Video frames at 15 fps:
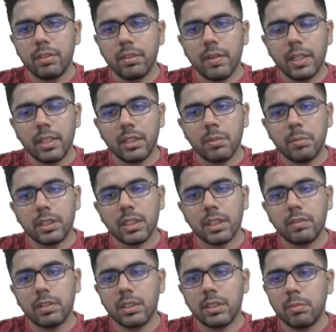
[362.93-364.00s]
divided by
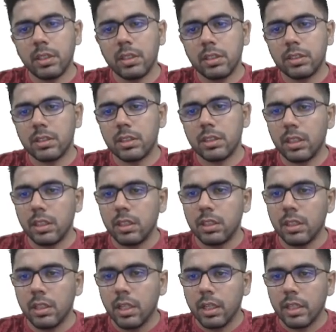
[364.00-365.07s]
7 remainder is 3,
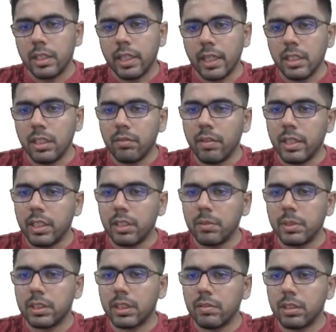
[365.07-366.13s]
10 divided by
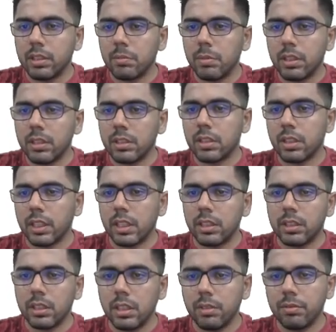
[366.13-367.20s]
7 remainder is again
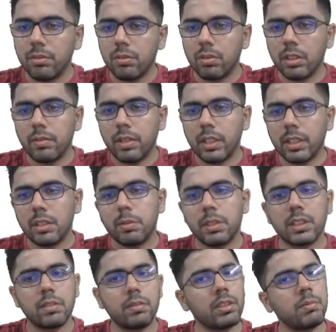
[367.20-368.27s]
3, 4 divided by
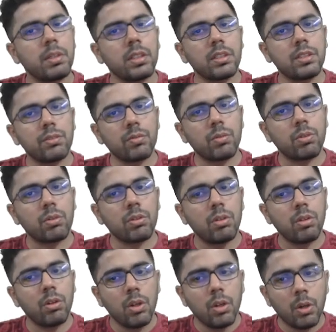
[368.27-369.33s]
7 remainder is 4.
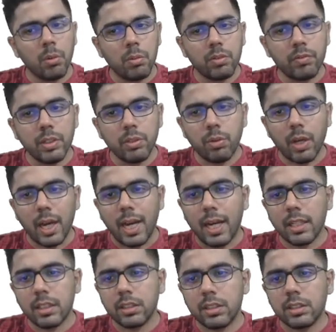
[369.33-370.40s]
But when you
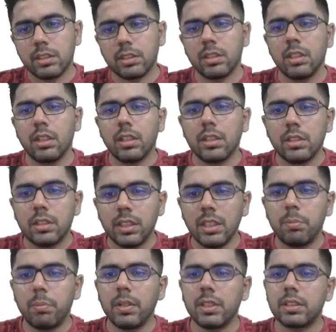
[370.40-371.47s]
add this,
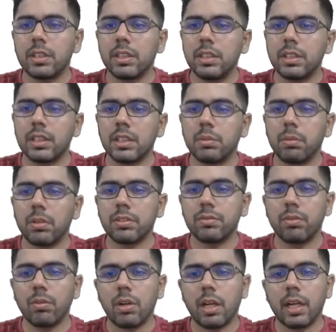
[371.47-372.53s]
3 plus 3, 6 plus
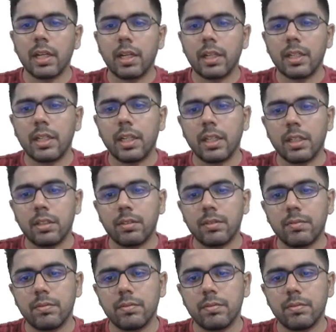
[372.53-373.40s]
4, I get 10.